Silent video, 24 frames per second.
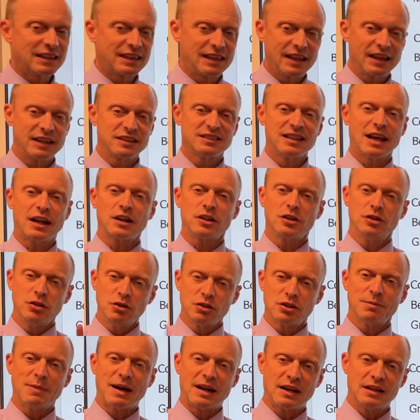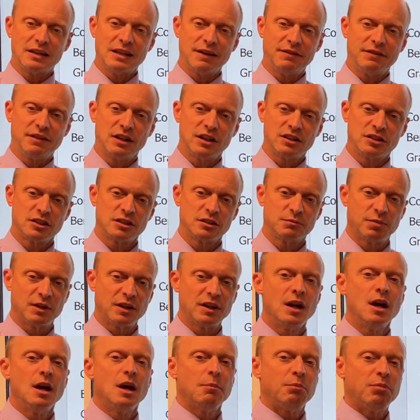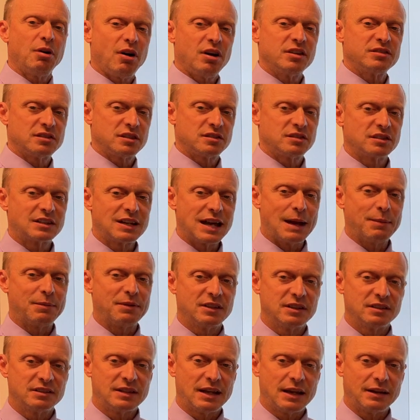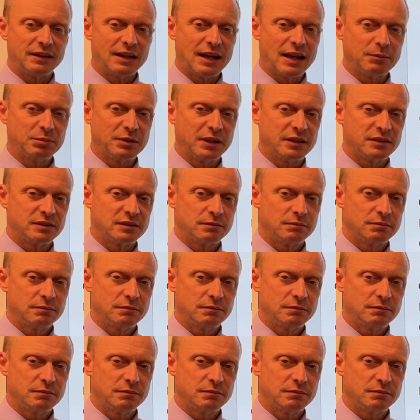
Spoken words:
things, not a huge amount of definitions, but pause this and copy this down now, please.